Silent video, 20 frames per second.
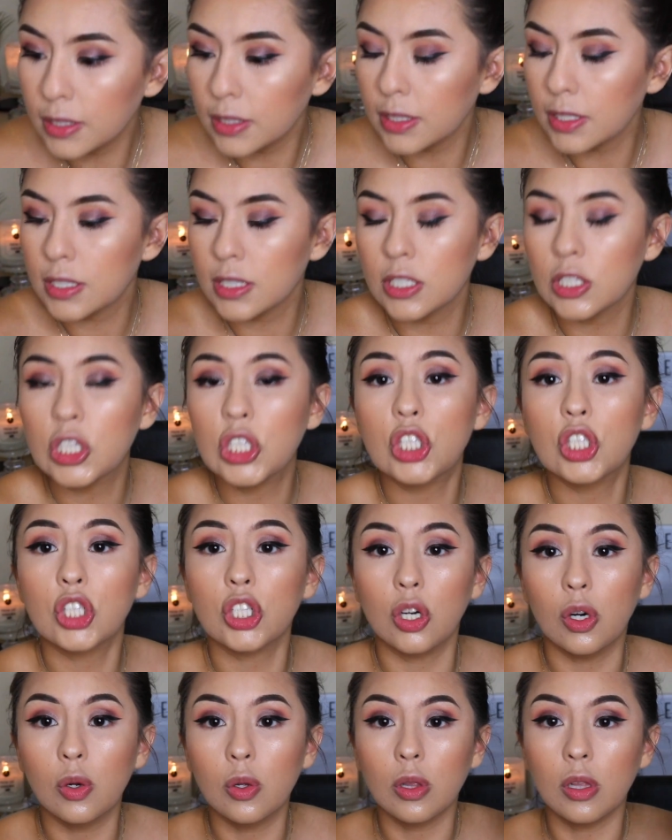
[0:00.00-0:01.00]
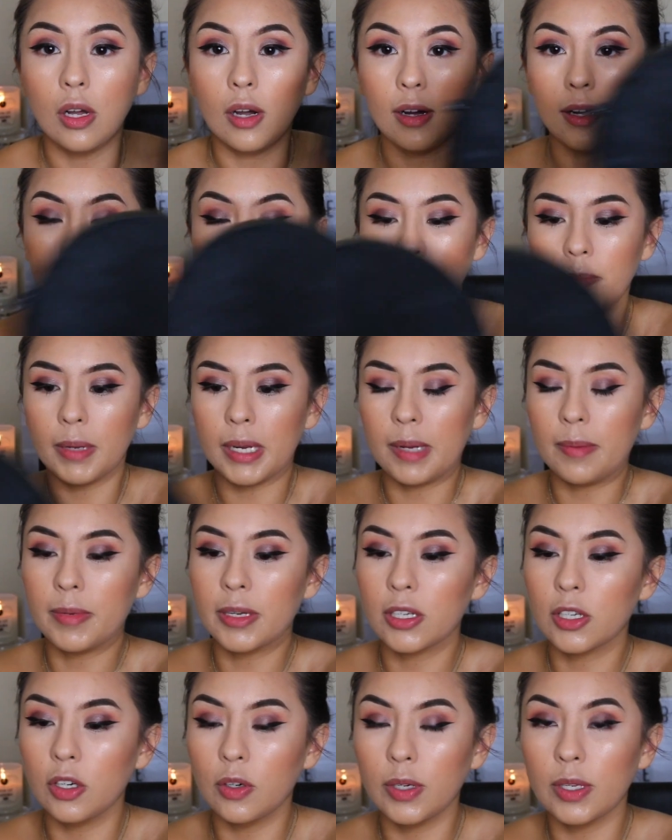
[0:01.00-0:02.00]
done this in so long, but I'm
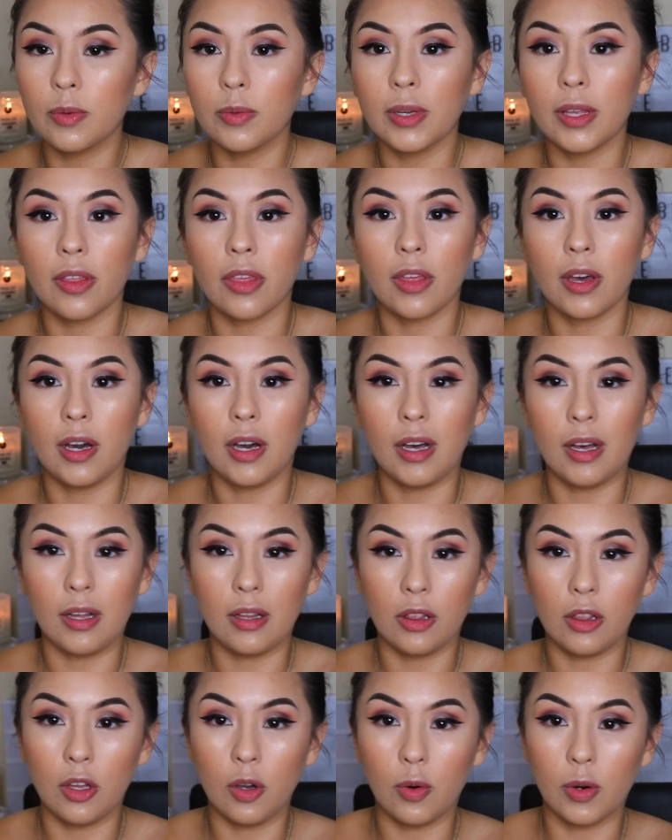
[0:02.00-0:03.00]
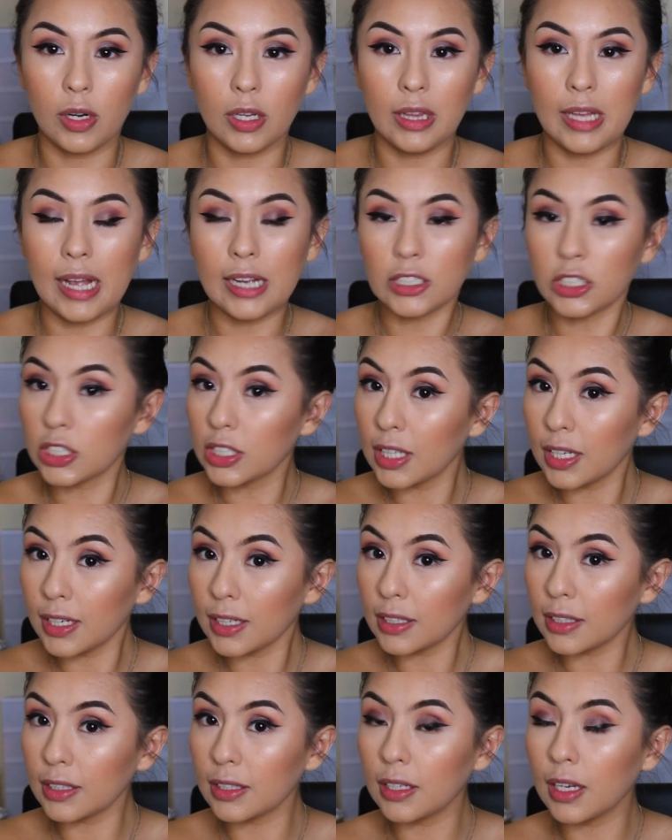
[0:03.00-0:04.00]
going to go in with lower lash
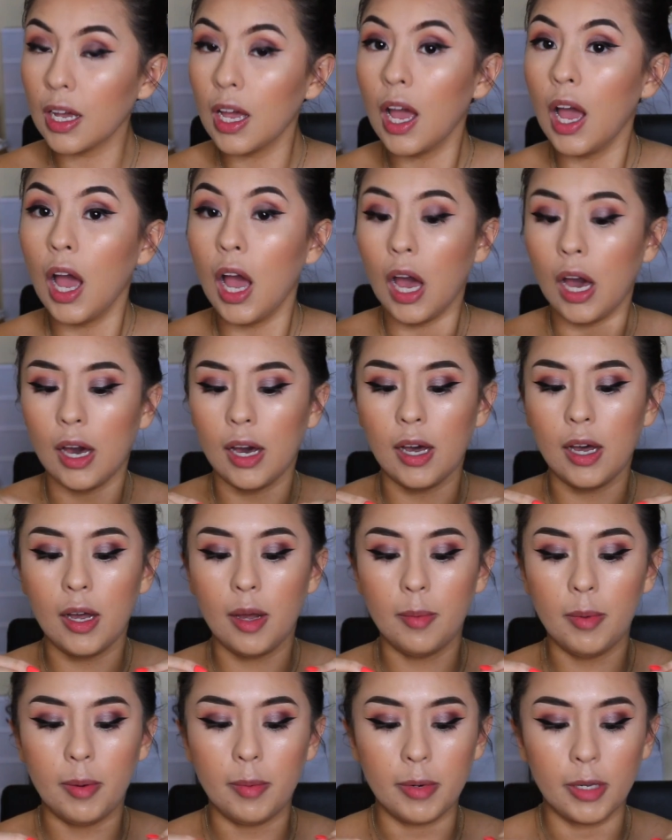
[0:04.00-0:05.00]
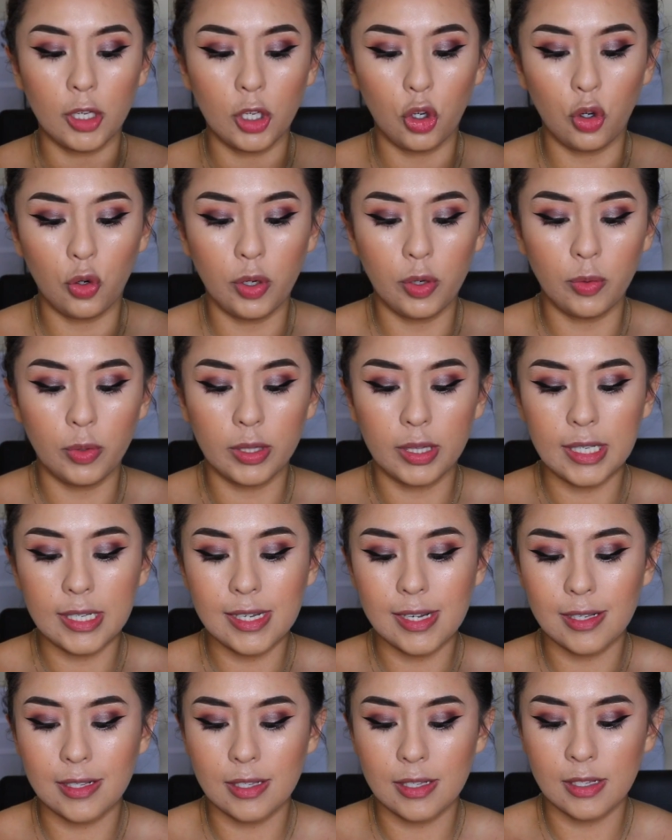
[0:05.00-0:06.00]
line. I'm going to go in with
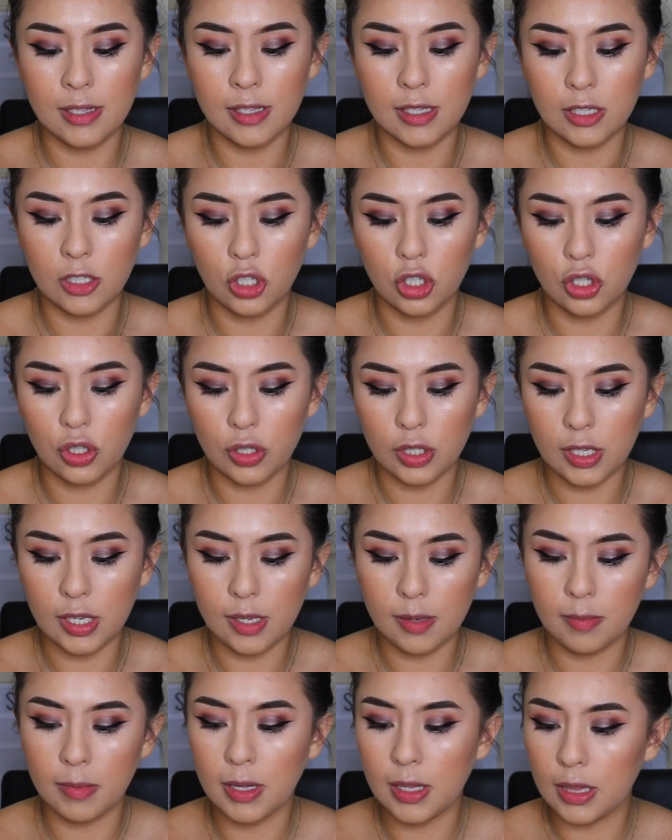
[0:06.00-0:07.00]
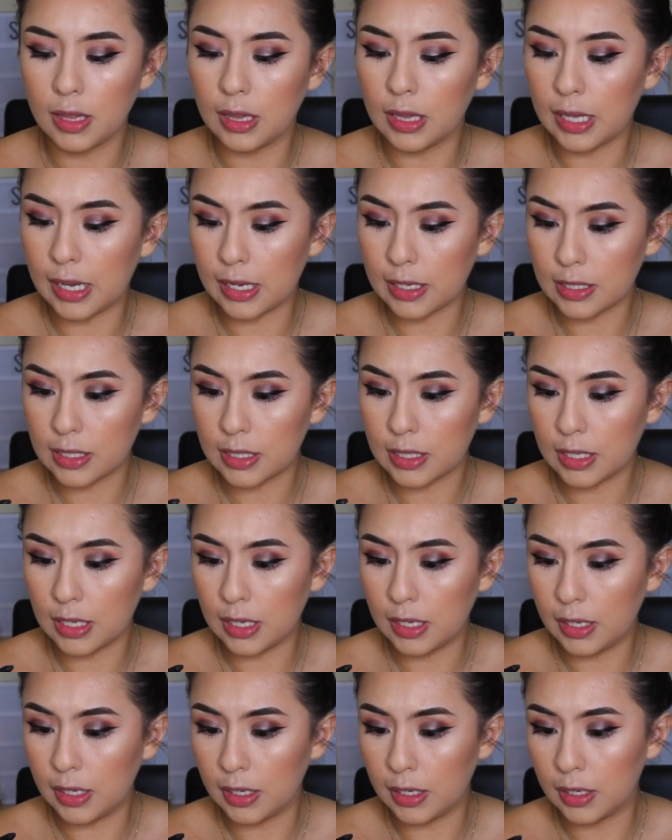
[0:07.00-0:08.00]
the Essence Extreme
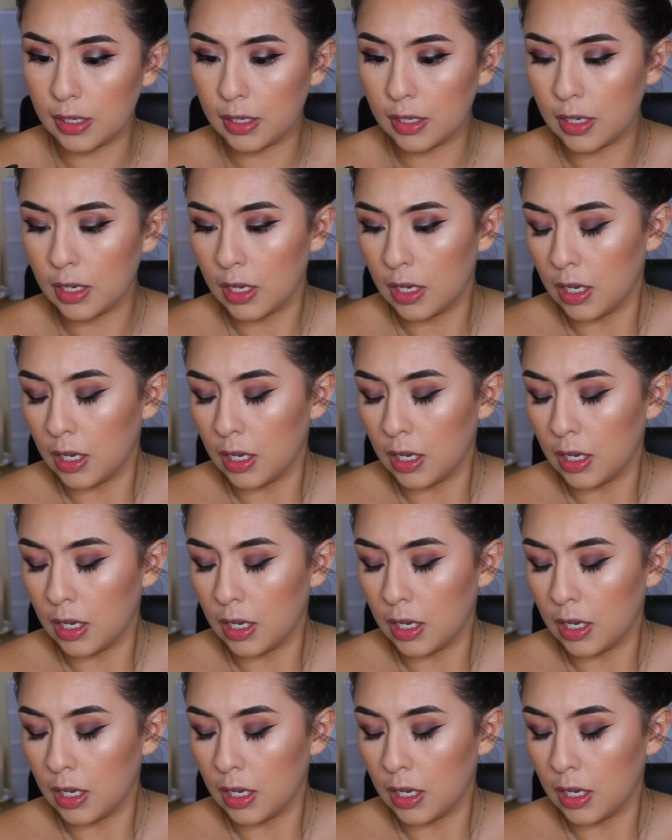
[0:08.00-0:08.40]
Lasting